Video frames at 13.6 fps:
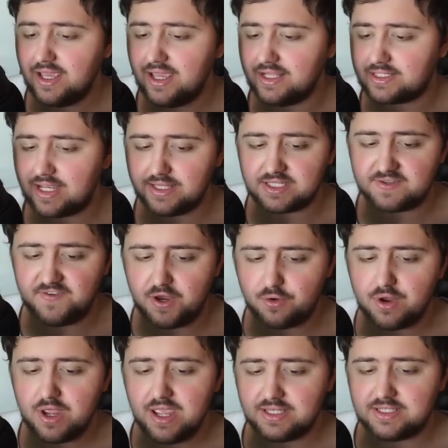inside the sphere
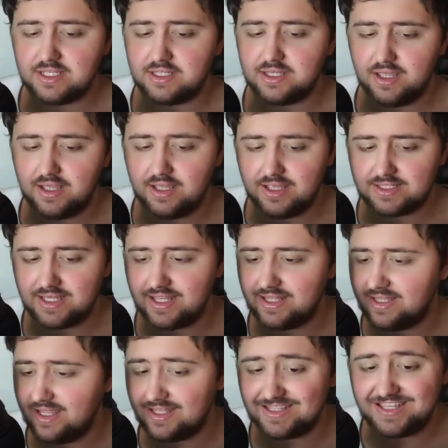is in
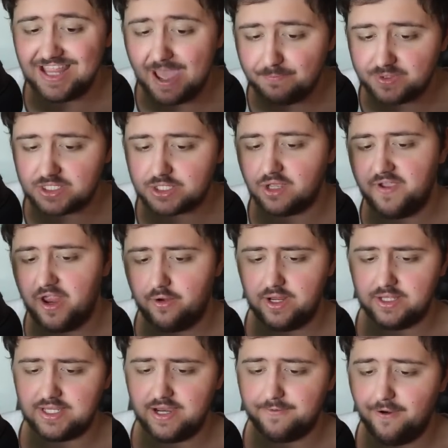the depths of Area
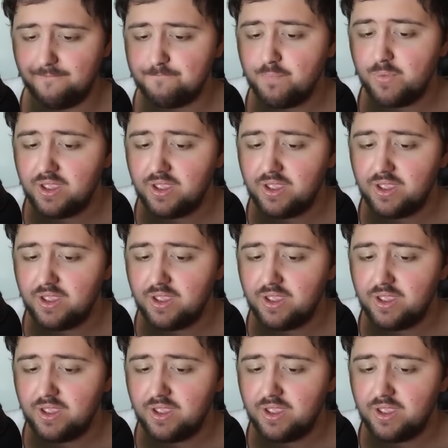Zero.